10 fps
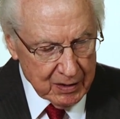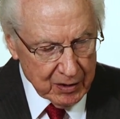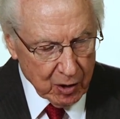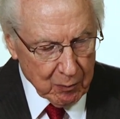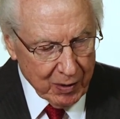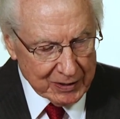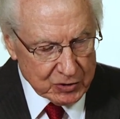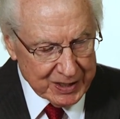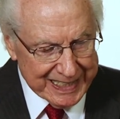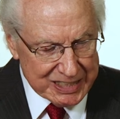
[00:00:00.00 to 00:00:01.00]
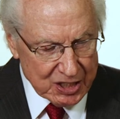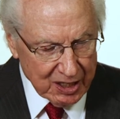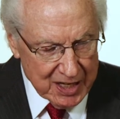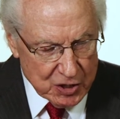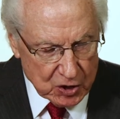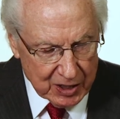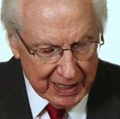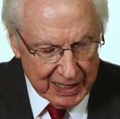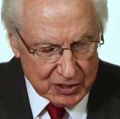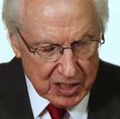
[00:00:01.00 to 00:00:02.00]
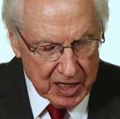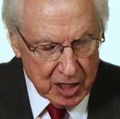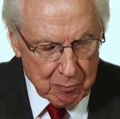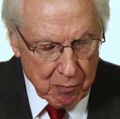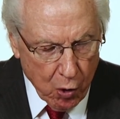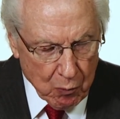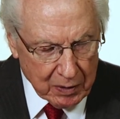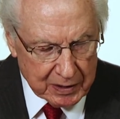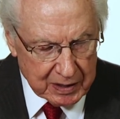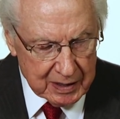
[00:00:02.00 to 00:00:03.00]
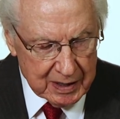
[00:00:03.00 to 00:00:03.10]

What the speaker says: They are brought to desolation as in a moment.